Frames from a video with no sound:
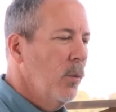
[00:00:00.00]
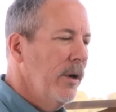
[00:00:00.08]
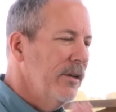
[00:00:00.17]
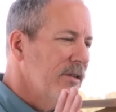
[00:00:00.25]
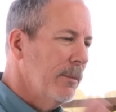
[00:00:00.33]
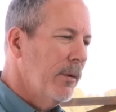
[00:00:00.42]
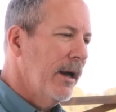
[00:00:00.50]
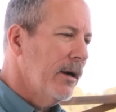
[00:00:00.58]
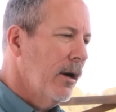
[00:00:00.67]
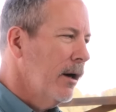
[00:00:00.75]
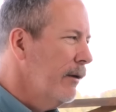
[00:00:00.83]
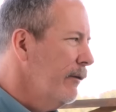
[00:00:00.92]
We used to
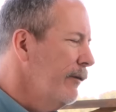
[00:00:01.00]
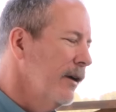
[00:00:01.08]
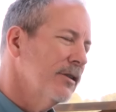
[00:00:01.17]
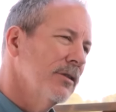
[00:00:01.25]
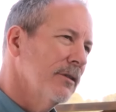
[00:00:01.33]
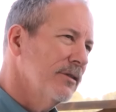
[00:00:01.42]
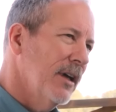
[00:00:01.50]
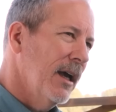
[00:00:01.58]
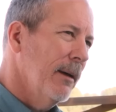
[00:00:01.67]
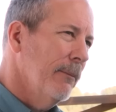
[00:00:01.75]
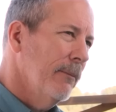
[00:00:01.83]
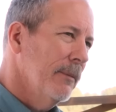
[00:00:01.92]
break our functional
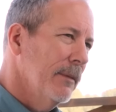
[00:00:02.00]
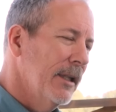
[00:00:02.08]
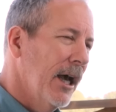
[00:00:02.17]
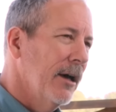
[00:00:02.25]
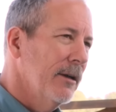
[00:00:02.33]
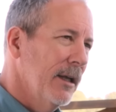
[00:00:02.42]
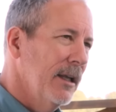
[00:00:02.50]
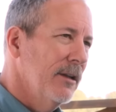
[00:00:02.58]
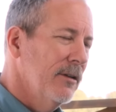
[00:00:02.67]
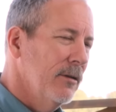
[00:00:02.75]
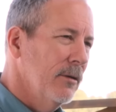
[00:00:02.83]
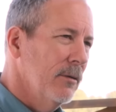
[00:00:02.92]
exam down
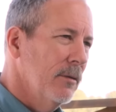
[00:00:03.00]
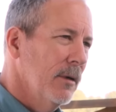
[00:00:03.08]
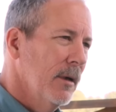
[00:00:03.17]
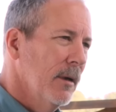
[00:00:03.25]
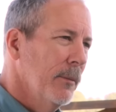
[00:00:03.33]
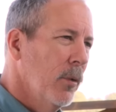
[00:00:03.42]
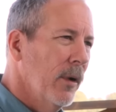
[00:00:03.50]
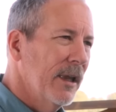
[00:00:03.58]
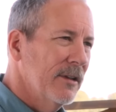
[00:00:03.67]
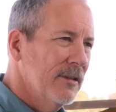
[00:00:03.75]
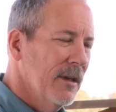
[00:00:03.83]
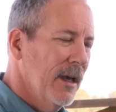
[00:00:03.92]
into
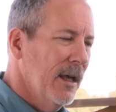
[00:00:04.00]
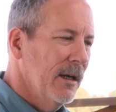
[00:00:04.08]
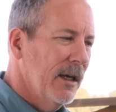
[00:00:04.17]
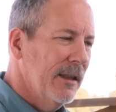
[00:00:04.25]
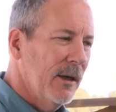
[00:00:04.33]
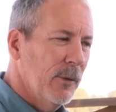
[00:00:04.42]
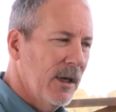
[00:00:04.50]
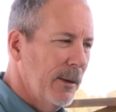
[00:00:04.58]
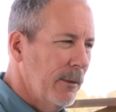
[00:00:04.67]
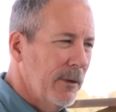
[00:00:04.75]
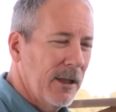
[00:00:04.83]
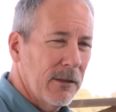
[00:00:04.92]
points, and I think we
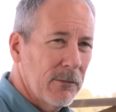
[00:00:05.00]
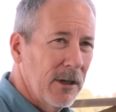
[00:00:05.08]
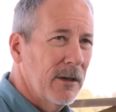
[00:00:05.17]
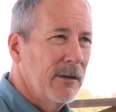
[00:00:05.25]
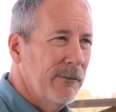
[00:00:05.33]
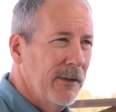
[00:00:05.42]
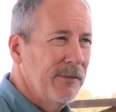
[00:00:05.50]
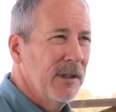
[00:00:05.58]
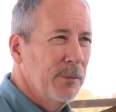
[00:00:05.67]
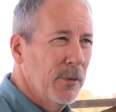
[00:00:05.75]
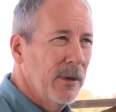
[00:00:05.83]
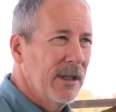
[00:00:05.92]
came up with like
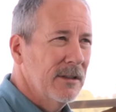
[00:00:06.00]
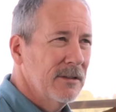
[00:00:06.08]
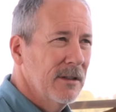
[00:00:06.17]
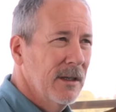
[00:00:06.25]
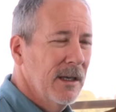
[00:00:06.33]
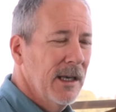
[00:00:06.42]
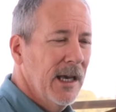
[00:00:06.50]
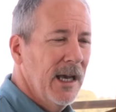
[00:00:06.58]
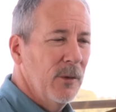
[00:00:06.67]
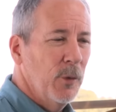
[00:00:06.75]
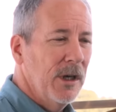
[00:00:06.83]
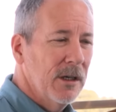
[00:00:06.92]
350 points.
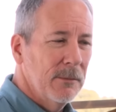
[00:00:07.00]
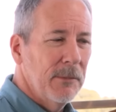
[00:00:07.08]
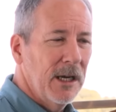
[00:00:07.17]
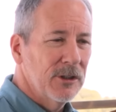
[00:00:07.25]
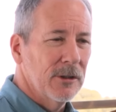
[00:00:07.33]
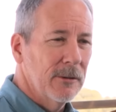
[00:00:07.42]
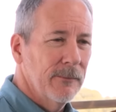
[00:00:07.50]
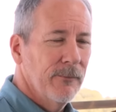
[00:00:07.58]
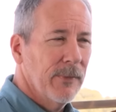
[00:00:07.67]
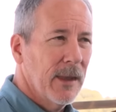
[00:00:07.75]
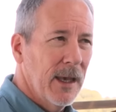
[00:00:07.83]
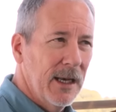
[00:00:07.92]
And we could measure
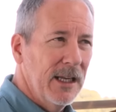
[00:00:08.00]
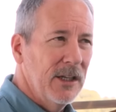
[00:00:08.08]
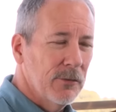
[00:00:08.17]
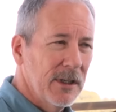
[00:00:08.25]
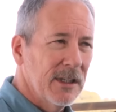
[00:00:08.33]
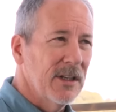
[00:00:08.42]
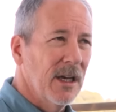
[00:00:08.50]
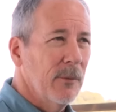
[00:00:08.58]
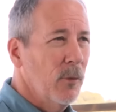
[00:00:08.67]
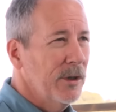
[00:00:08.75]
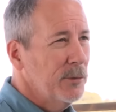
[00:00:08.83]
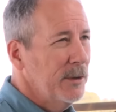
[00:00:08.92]
at each re-exam,
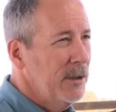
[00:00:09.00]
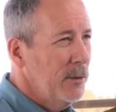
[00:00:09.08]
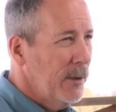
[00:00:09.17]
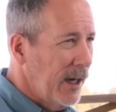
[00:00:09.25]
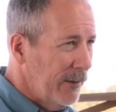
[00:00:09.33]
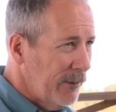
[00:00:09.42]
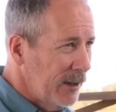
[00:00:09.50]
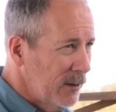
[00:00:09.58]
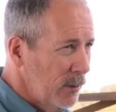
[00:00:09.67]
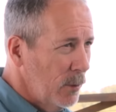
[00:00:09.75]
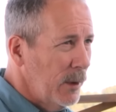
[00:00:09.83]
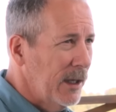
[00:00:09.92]
which we do every
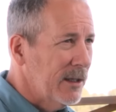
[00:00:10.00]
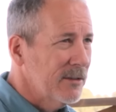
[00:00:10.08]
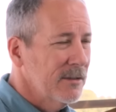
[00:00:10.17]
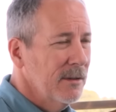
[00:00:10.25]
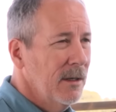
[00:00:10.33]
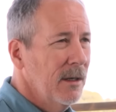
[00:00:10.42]
2 weeks,